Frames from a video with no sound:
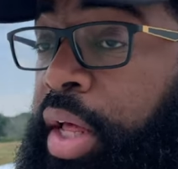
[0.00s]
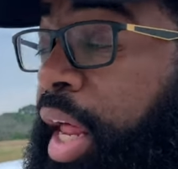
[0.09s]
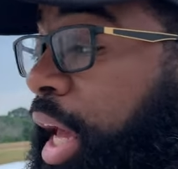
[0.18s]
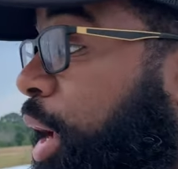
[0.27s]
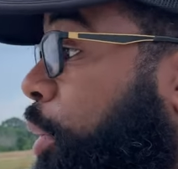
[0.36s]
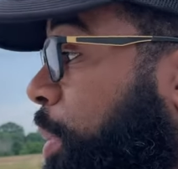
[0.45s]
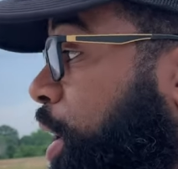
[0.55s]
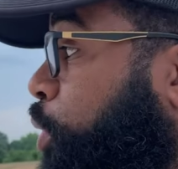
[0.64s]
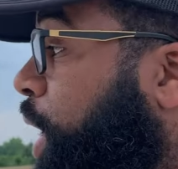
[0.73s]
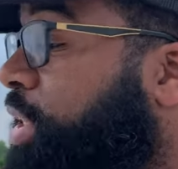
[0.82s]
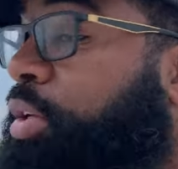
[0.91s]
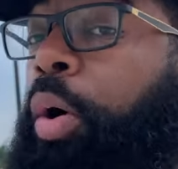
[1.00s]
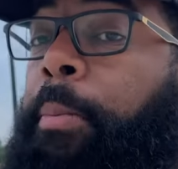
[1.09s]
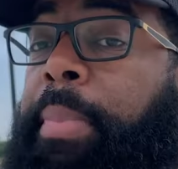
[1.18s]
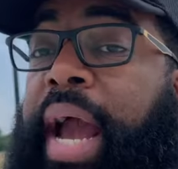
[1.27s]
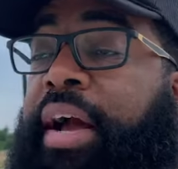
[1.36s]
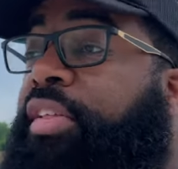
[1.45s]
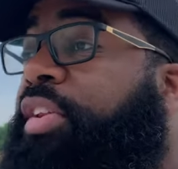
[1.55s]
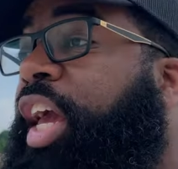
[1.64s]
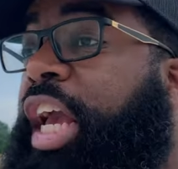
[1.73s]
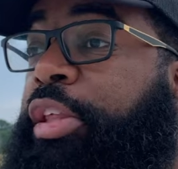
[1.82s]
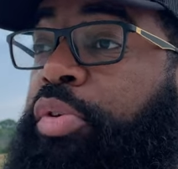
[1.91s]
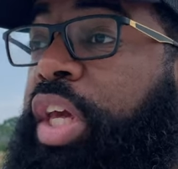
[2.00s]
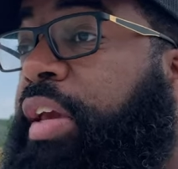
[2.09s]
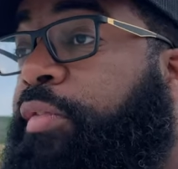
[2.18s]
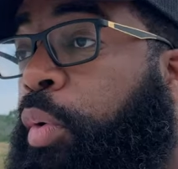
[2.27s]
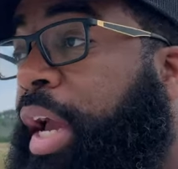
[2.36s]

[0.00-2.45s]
Like, it would be great to go back in the days when Evo